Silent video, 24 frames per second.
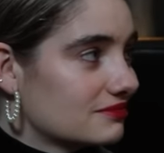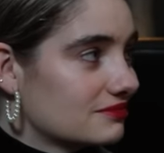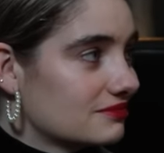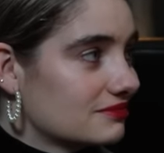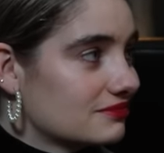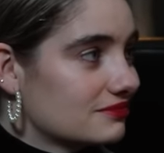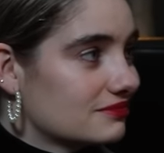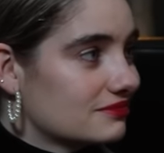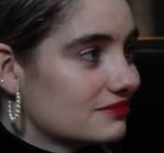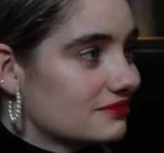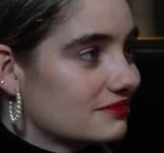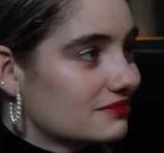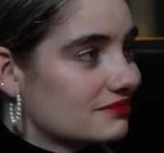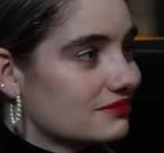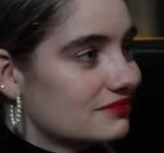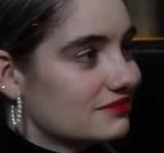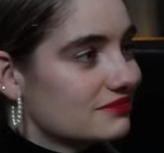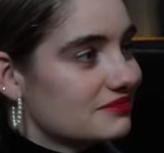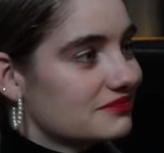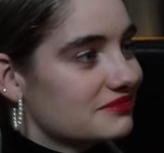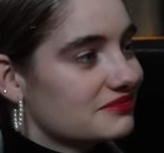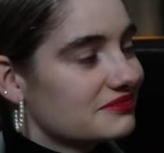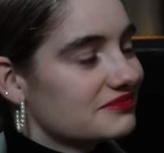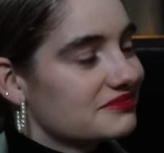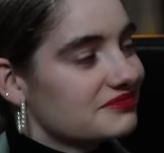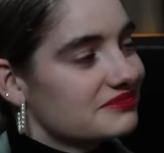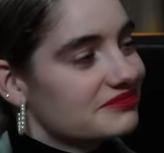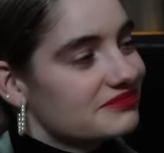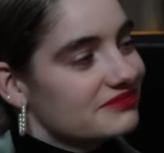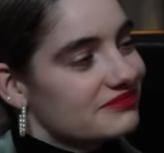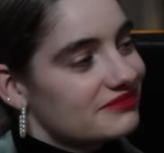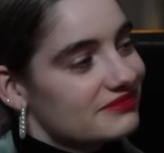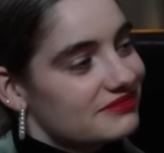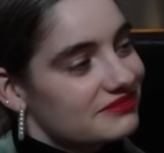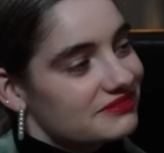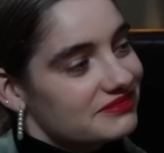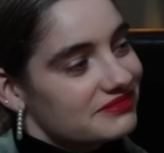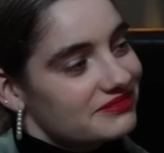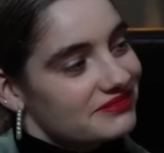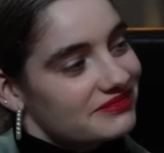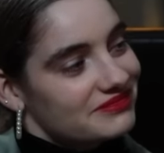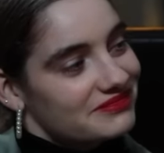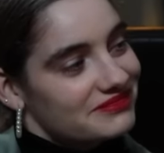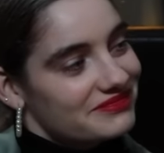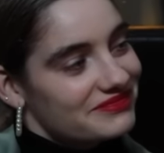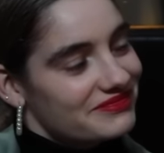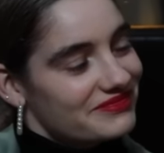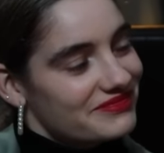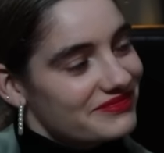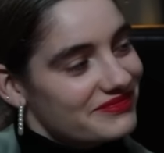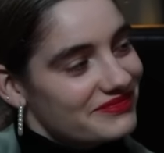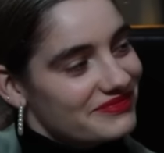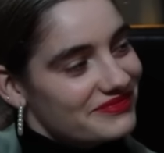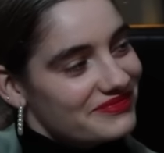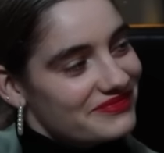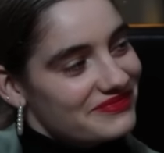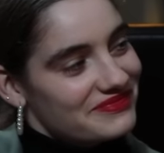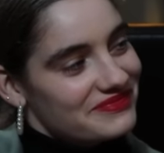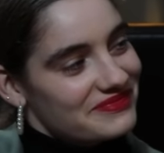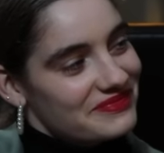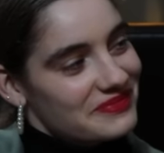(not speaking)